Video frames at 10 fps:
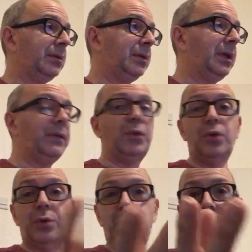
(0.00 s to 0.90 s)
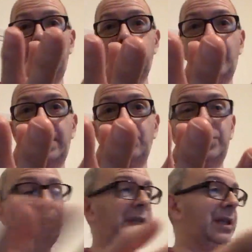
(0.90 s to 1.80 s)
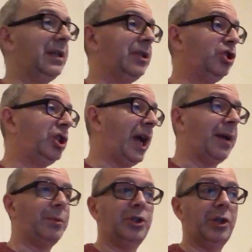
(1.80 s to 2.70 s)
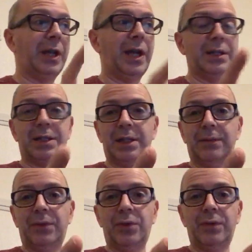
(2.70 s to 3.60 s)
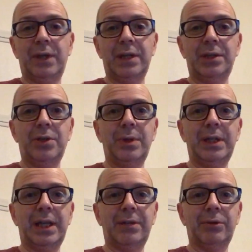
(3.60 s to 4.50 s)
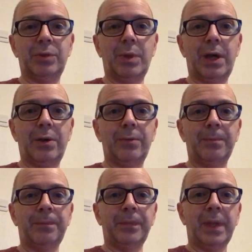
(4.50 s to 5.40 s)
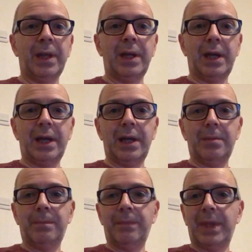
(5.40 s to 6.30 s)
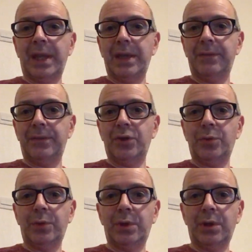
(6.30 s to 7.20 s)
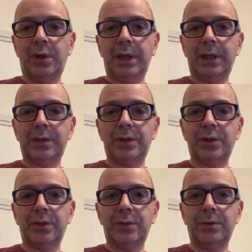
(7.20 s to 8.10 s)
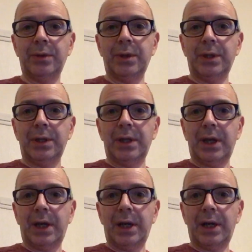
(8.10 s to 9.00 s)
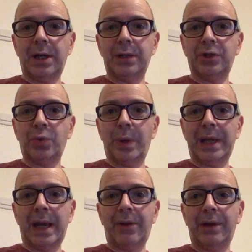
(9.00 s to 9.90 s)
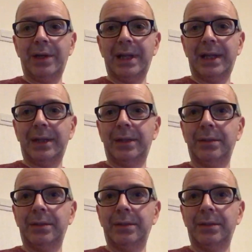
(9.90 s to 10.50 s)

If anyone else is in the chat, which I can see a few of you in here as well, if you would like to tweet out a link